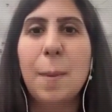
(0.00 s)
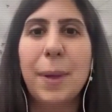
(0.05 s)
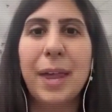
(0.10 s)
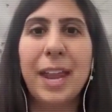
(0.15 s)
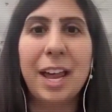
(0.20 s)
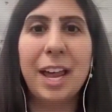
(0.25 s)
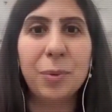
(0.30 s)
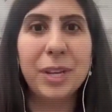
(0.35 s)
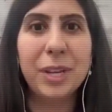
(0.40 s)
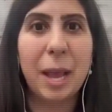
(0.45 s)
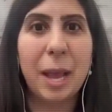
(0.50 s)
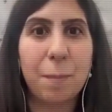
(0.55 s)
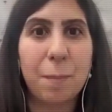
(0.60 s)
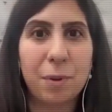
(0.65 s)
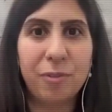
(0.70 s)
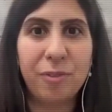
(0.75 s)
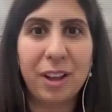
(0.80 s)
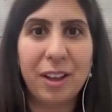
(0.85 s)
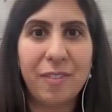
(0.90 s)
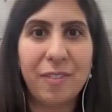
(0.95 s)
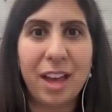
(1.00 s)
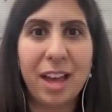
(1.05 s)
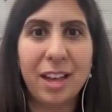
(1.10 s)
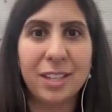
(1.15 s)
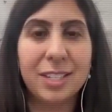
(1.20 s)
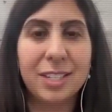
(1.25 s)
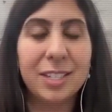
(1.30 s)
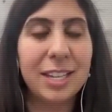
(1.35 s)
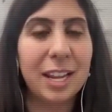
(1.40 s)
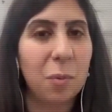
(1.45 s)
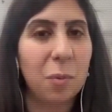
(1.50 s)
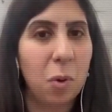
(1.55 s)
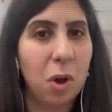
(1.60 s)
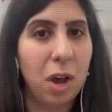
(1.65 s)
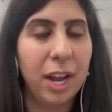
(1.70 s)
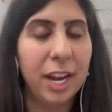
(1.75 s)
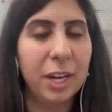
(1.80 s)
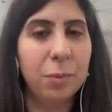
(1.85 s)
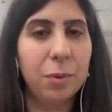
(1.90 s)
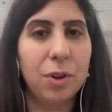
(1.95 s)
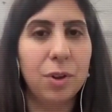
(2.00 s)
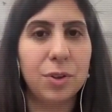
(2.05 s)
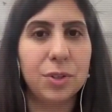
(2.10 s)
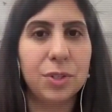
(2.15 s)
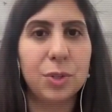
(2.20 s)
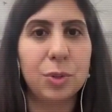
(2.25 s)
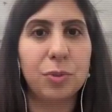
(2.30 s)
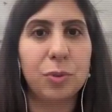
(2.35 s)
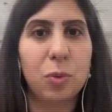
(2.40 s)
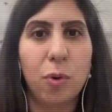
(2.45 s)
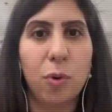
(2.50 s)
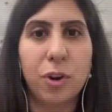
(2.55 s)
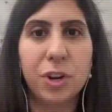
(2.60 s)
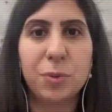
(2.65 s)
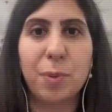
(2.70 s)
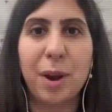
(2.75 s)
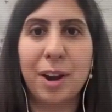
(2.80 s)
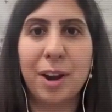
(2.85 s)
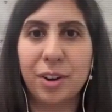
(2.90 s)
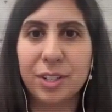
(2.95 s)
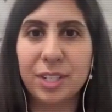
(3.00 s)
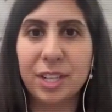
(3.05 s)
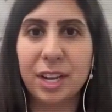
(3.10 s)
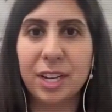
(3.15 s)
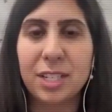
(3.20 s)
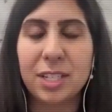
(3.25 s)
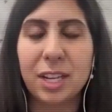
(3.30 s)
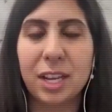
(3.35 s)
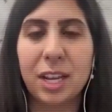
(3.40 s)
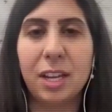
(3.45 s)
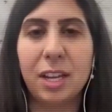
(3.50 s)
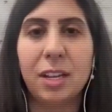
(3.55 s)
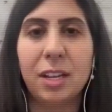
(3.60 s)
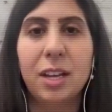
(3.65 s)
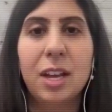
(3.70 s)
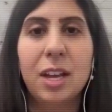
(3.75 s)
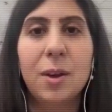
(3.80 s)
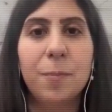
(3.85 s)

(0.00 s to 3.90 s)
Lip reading: But how do we amplify that statewide while also, of course, prioritizing